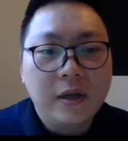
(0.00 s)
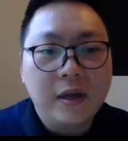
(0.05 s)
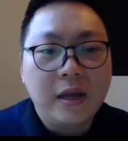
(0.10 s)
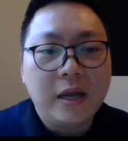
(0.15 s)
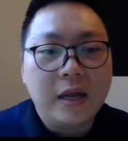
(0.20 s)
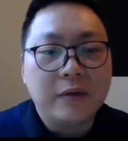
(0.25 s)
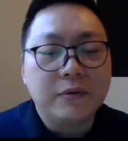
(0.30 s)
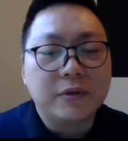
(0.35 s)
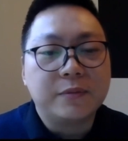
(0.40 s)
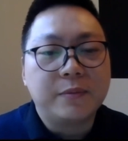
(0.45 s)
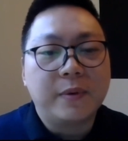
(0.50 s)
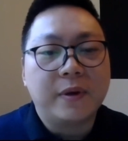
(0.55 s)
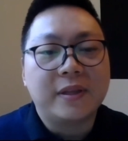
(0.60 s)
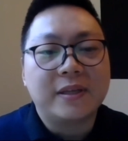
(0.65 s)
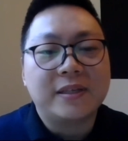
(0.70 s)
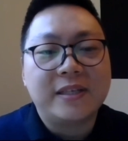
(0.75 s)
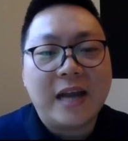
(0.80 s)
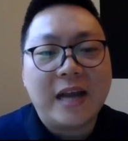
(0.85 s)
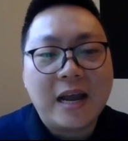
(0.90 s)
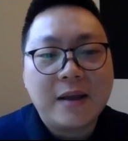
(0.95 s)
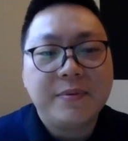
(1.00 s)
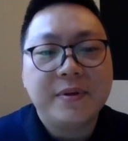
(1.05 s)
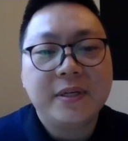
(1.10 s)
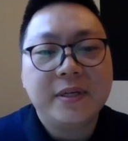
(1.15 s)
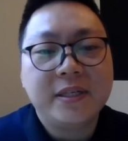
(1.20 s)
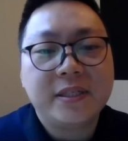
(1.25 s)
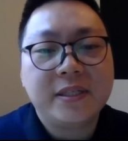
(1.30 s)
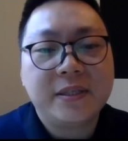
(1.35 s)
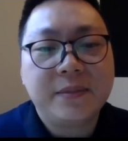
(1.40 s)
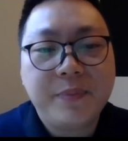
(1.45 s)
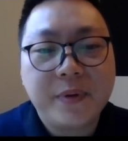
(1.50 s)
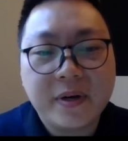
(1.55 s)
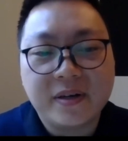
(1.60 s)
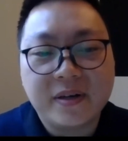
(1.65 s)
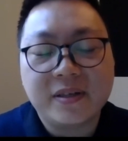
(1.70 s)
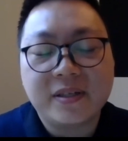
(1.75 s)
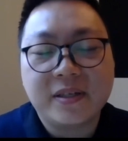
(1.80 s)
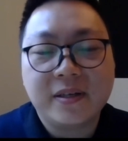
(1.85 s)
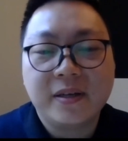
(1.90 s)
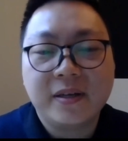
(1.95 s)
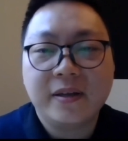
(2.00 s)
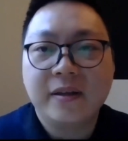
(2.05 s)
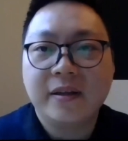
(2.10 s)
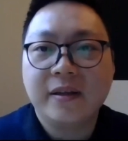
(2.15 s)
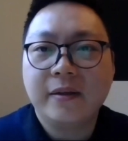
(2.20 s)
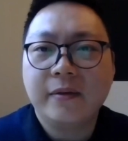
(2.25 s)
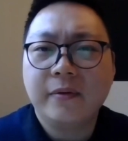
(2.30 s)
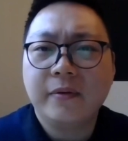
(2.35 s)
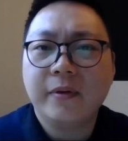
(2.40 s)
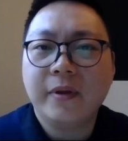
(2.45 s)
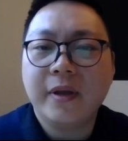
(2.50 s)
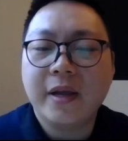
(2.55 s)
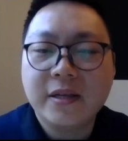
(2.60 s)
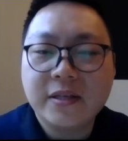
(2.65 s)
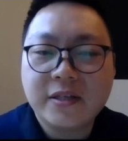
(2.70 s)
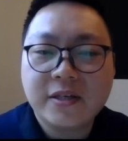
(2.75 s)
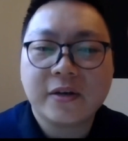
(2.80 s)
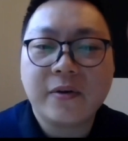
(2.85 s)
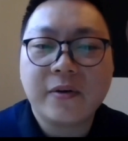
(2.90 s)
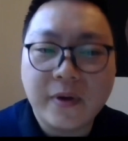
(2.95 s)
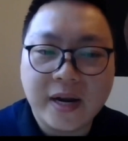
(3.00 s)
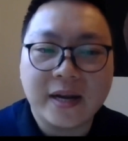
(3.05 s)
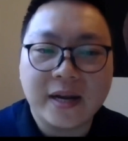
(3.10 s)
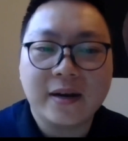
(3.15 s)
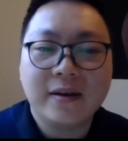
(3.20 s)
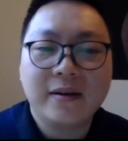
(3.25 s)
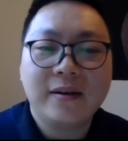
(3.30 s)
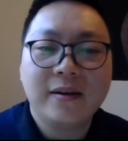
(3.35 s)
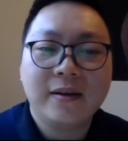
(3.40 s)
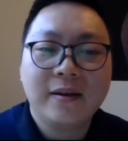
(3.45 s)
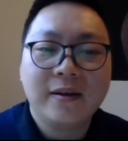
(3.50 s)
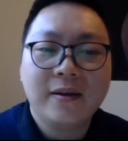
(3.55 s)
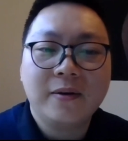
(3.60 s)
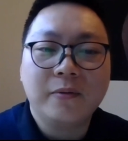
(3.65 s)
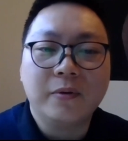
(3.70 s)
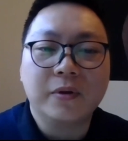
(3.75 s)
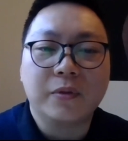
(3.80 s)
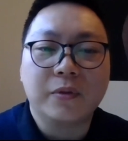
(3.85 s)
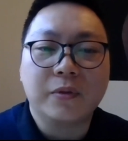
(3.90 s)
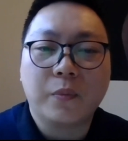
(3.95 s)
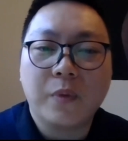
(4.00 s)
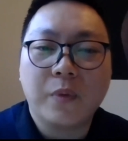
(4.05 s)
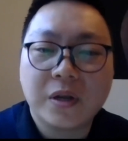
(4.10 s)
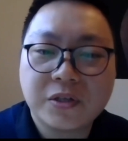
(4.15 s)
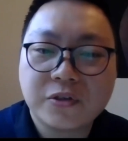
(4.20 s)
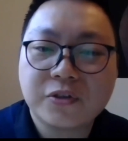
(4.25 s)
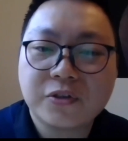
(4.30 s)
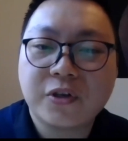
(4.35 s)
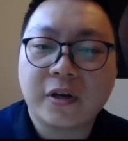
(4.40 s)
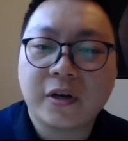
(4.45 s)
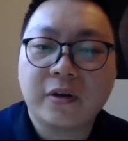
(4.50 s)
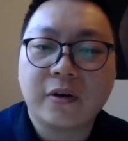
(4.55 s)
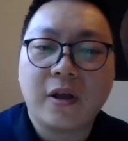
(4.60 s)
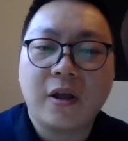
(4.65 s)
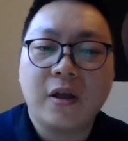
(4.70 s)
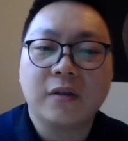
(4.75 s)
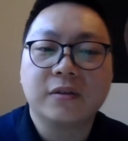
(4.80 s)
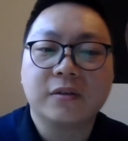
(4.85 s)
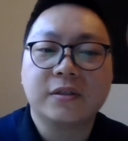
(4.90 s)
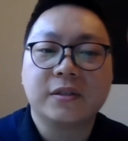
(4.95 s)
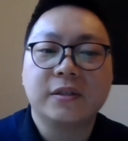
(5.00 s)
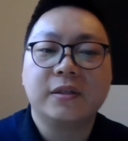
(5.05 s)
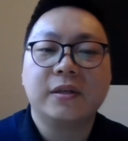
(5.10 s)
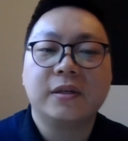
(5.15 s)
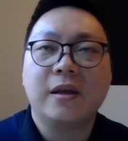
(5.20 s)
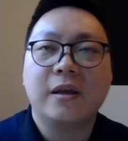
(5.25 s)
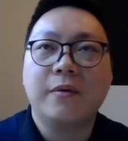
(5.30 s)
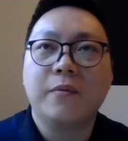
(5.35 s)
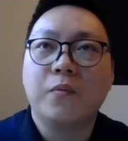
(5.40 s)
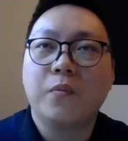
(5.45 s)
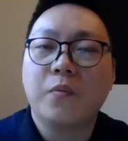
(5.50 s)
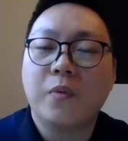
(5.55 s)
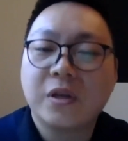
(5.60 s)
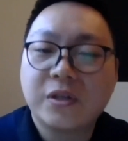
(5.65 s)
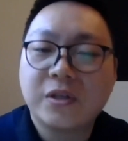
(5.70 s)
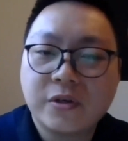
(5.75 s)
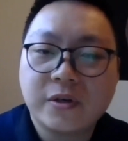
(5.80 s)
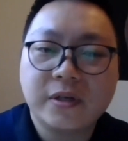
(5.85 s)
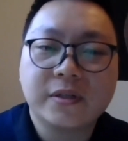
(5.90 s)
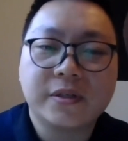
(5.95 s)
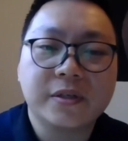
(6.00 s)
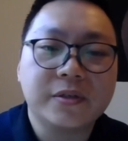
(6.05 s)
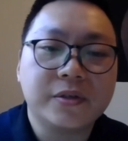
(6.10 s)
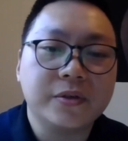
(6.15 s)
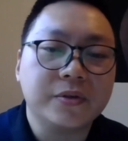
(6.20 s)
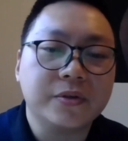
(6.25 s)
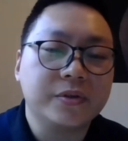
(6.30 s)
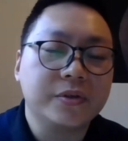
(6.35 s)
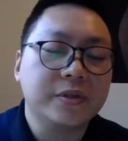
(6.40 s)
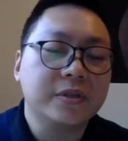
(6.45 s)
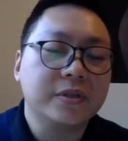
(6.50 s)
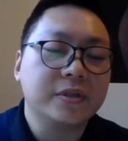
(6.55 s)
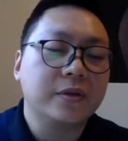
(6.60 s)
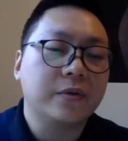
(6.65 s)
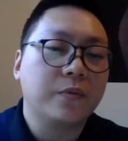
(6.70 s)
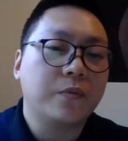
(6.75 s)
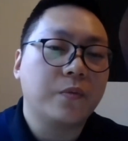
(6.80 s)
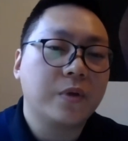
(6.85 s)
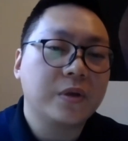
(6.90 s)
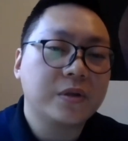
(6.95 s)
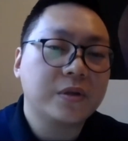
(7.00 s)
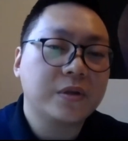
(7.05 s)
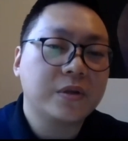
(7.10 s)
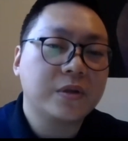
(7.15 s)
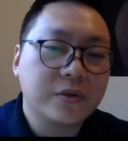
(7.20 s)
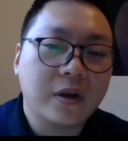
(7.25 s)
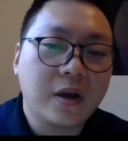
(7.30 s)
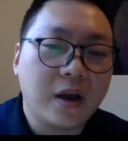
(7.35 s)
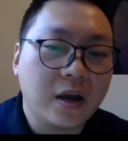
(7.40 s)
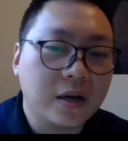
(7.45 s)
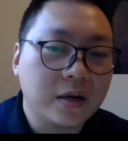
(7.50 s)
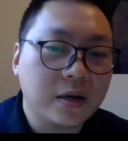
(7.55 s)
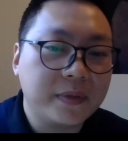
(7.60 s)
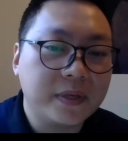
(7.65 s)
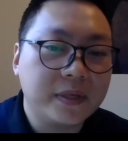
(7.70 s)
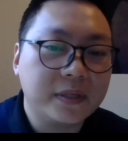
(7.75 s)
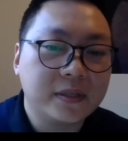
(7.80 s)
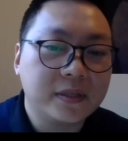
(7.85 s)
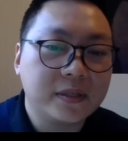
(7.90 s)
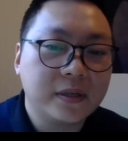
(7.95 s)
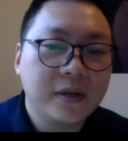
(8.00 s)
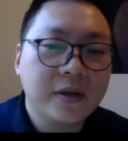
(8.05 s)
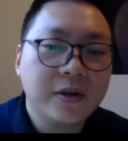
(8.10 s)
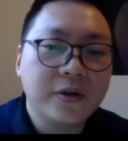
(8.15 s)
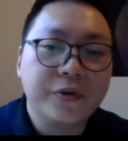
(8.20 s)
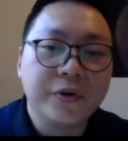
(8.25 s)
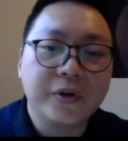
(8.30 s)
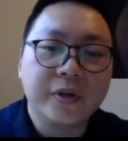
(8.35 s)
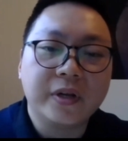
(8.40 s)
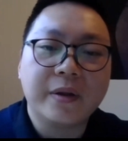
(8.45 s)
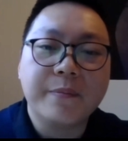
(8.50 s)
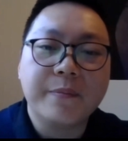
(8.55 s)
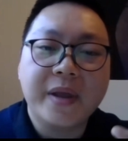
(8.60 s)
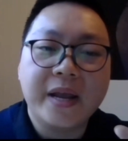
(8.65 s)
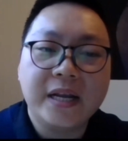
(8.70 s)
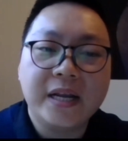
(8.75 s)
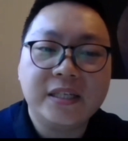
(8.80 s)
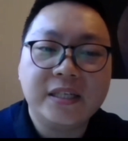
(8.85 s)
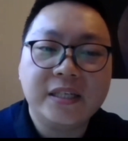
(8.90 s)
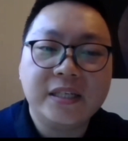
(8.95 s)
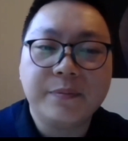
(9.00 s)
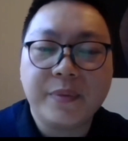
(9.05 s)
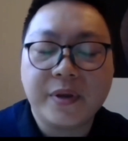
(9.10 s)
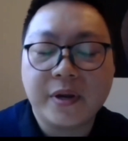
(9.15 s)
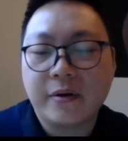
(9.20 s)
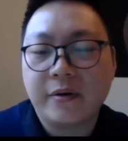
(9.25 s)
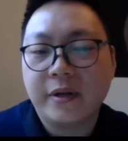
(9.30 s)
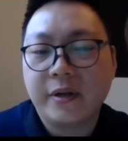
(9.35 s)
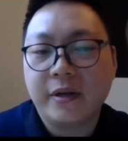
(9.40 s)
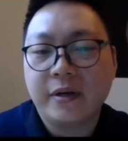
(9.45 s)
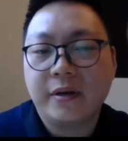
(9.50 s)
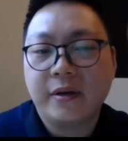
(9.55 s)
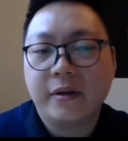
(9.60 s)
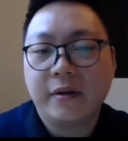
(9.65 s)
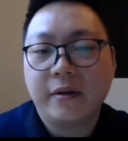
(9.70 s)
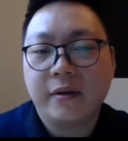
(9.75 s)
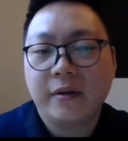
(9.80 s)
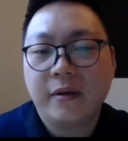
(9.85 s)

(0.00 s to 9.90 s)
And it was about the Japanese spirit integrated with Western technology and Western institutions and Western economies during the Meiji period.